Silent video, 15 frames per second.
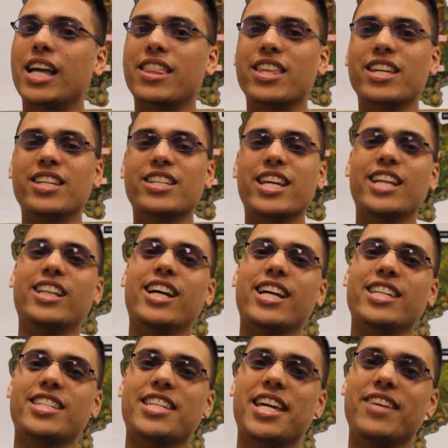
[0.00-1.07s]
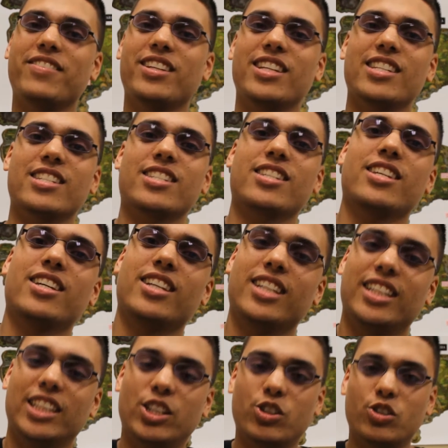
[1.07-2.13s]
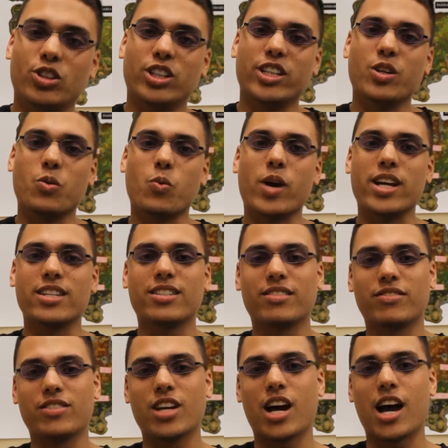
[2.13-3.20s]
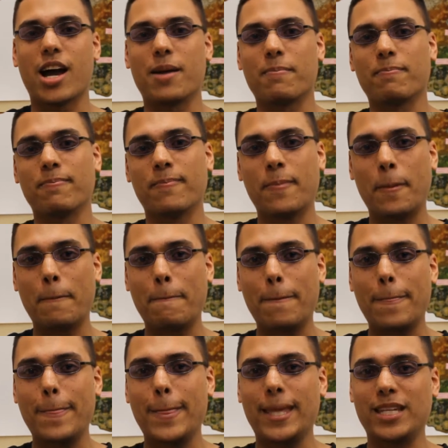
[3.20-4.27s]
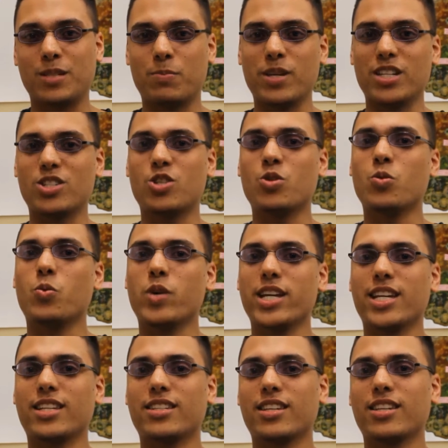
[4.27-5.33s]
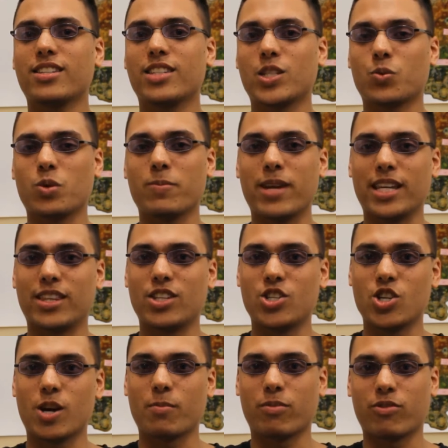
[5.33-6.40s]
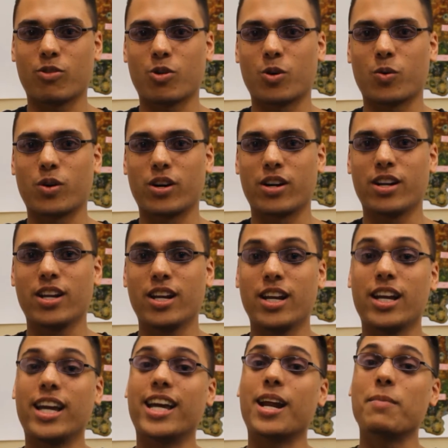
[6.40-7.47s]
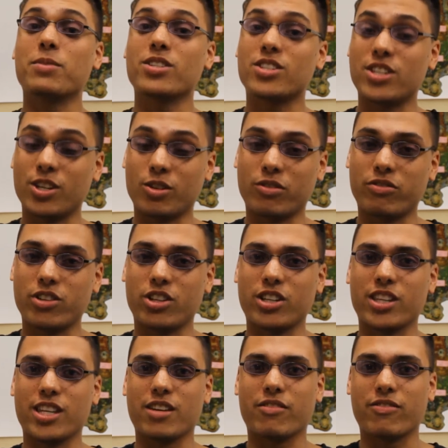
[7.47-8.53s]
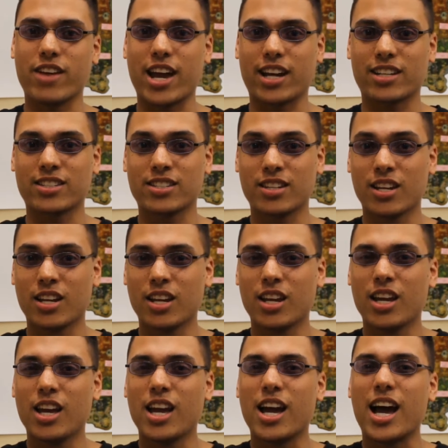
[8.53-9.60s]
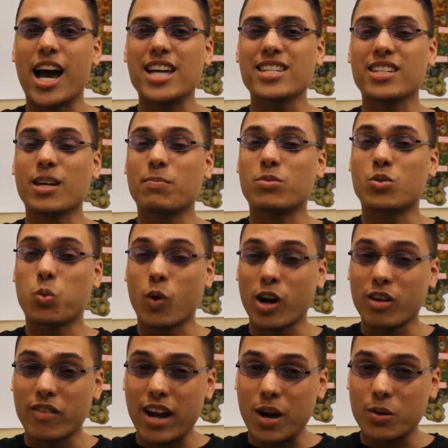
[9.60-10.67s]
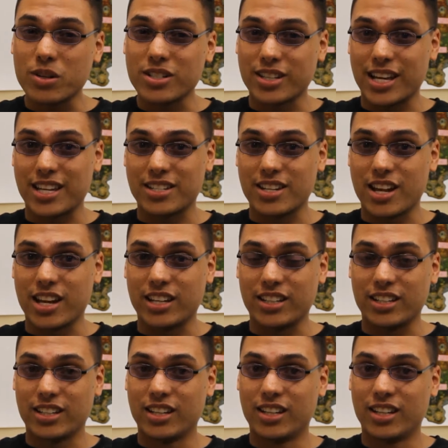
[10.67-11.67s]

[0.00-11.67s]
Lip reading: I think daylight saving is literally a waste of time. It's been 2 weeks since we made the jump forward, and I'm still feeling the effects. I slept 12 hours last night.